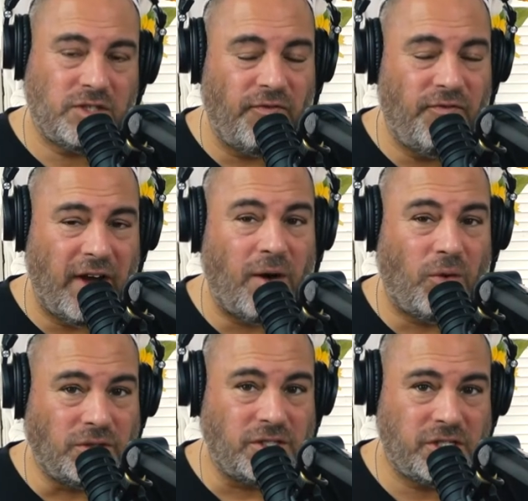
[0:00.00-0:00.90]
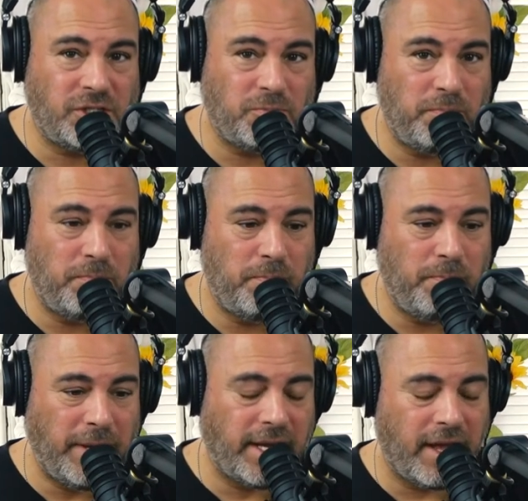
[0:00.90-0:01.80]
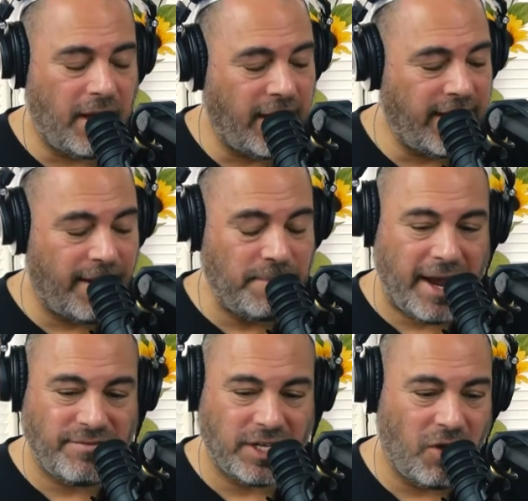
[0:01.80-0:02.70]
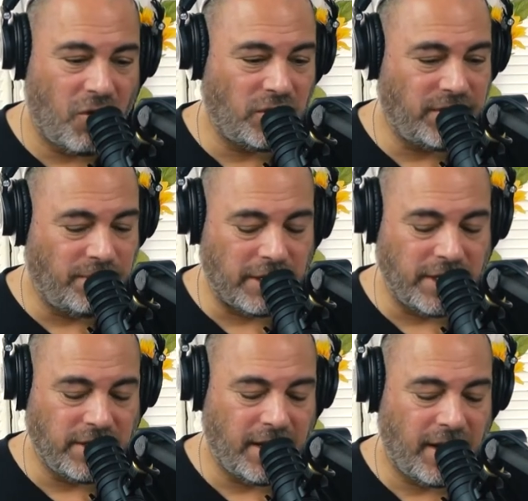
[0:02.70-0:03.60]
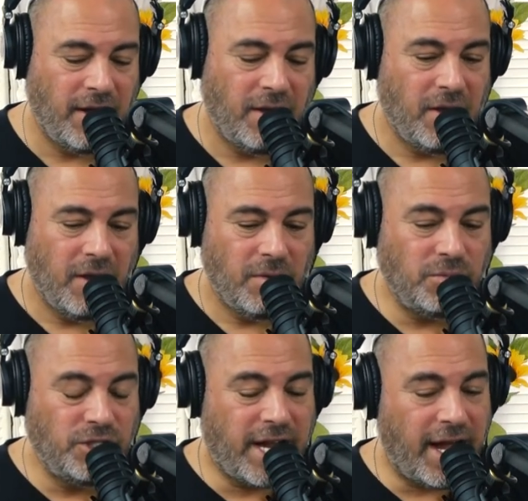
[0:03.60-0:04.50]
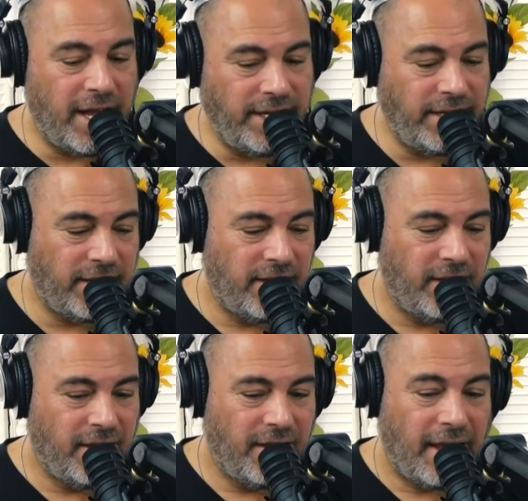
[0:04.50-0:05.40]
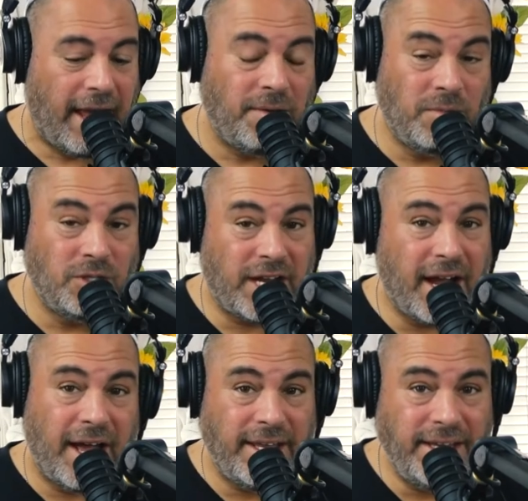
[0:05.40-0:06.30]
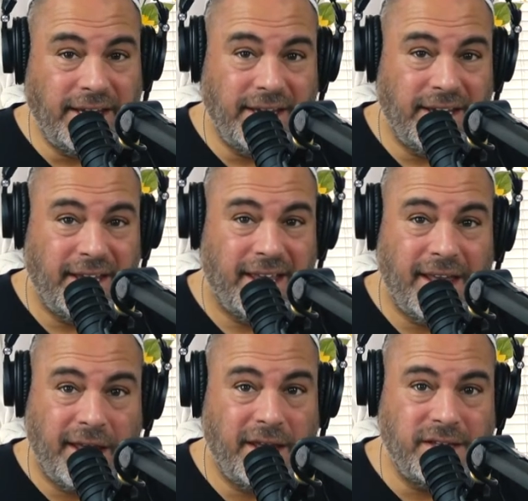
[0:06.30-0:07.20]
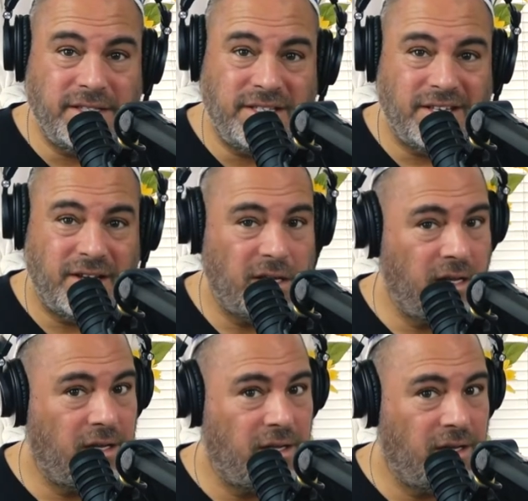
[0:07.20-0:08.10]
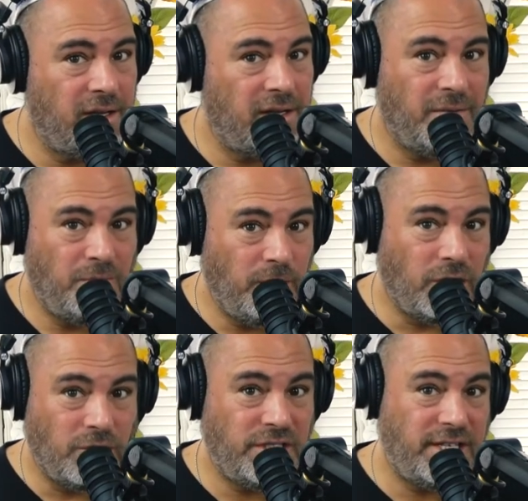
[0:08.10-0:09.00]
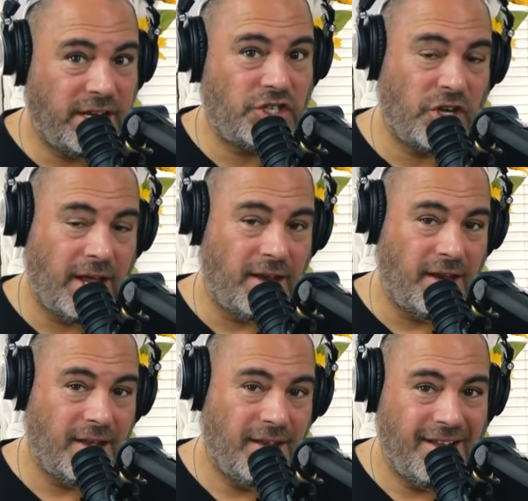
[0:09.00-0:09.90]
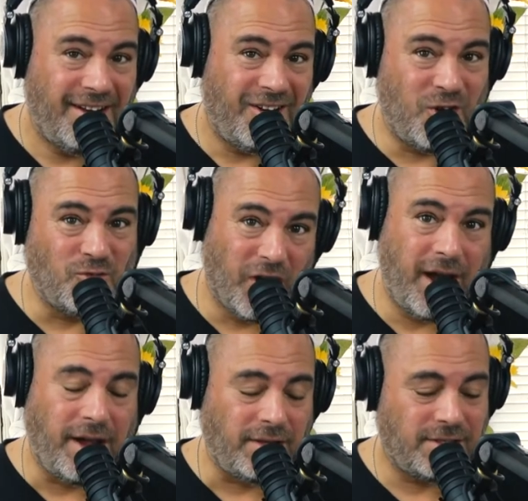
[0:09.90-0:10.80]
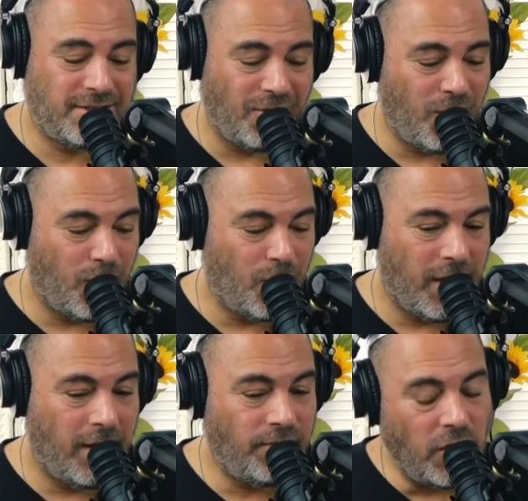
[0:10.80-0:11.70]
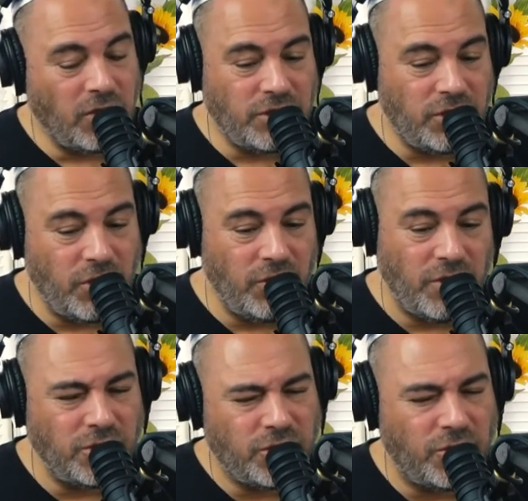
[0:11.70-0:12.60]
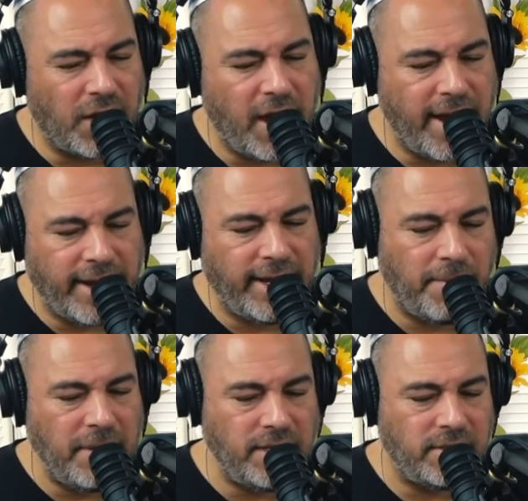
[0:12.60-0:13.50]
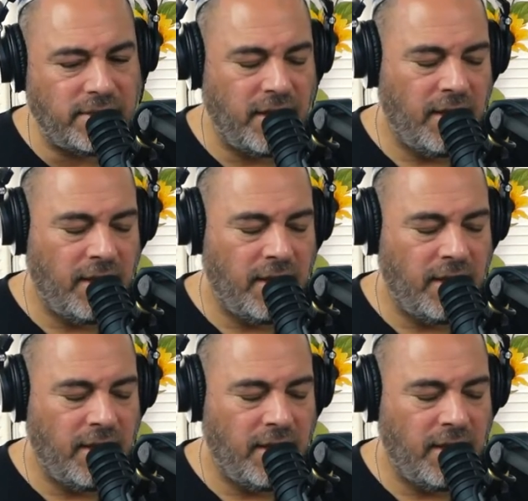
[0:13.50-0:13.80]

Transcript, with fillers: vowels speak. I'm gonna have to go deeper into that. Musikai. And musikai is musician. All right. So those two are kind of gimmies.